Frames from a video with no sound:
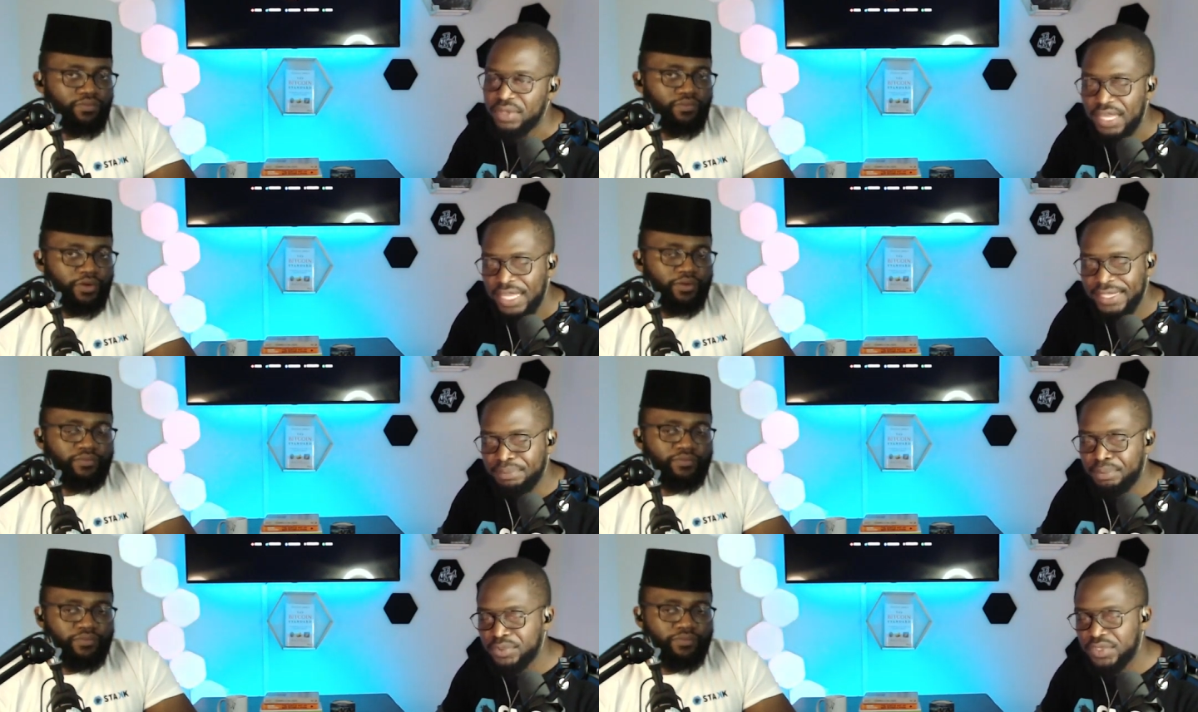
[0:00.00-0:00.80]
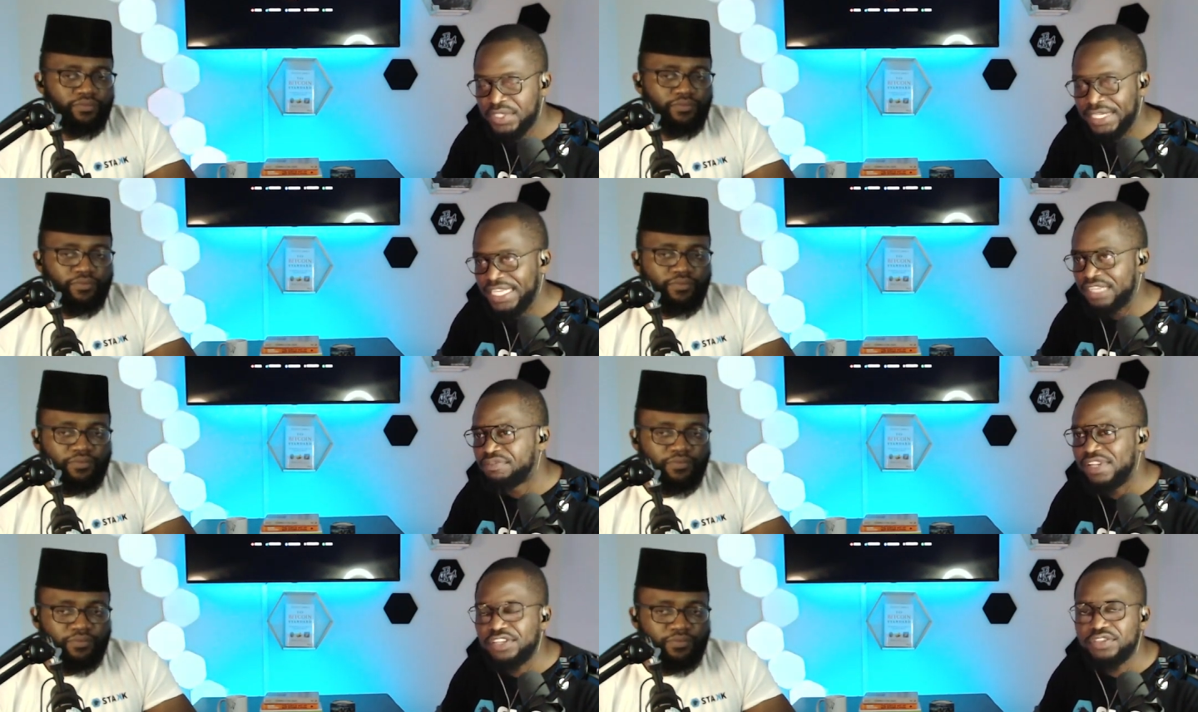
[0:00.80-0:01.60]
Speaker 1: Right. That people just think
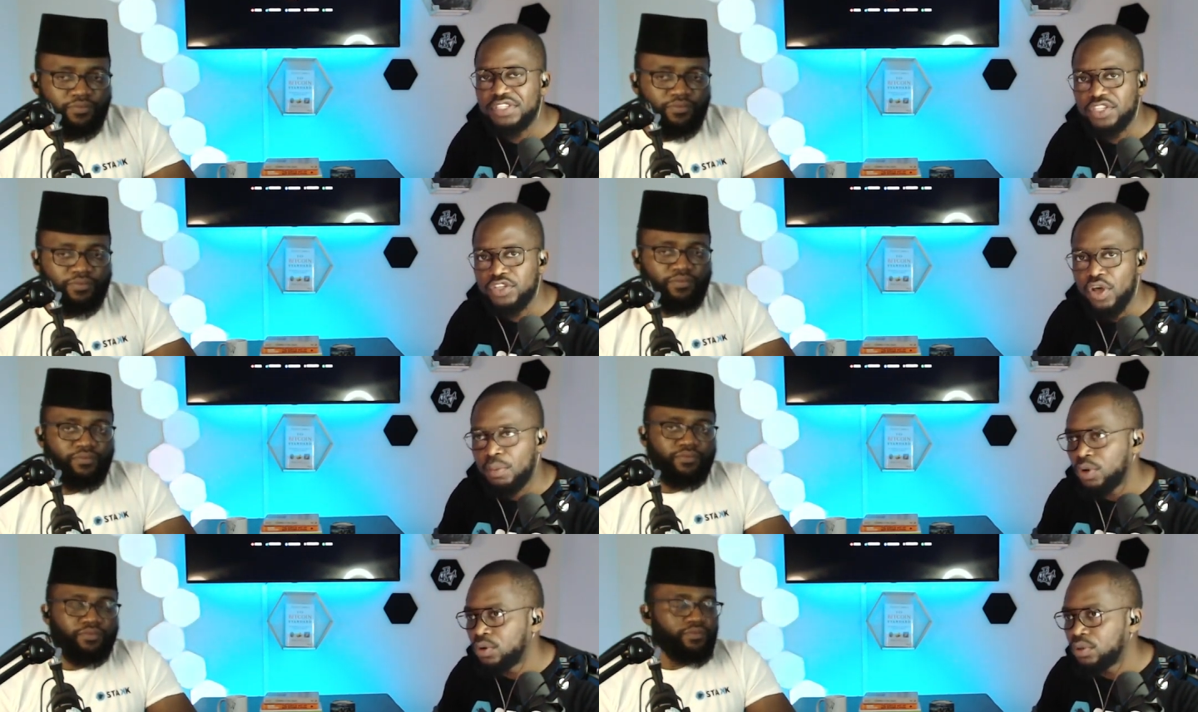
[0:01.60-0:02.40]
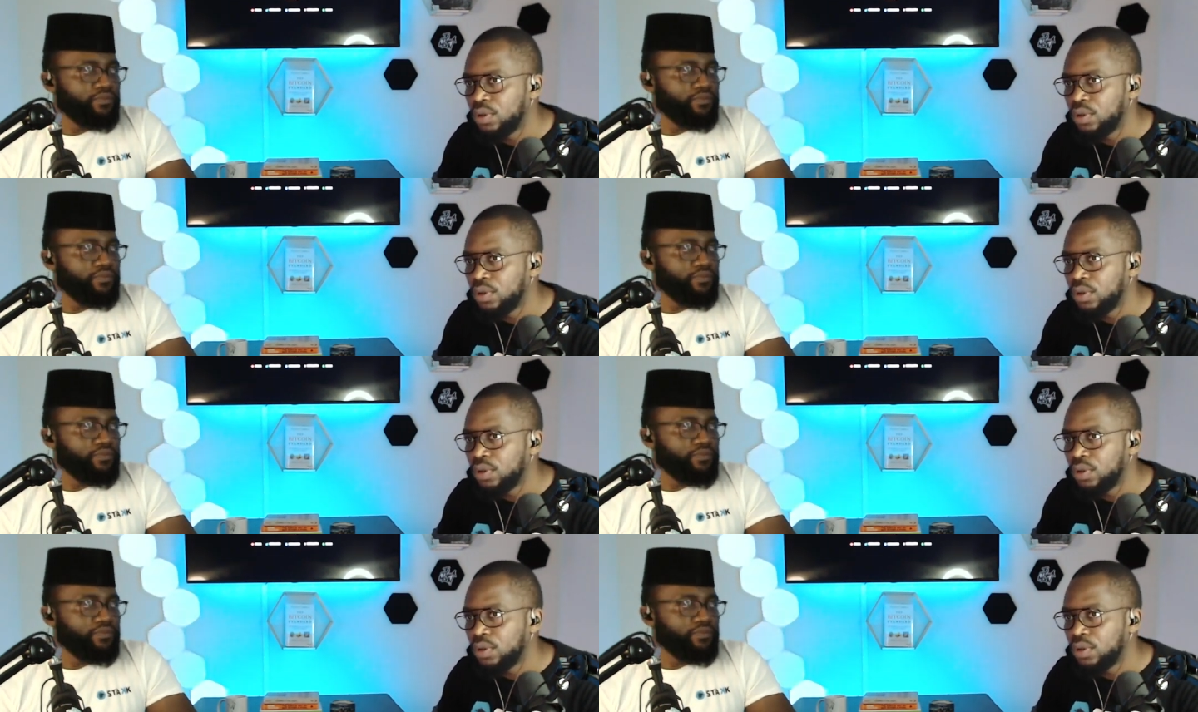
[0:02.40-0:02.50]
inflation is normal.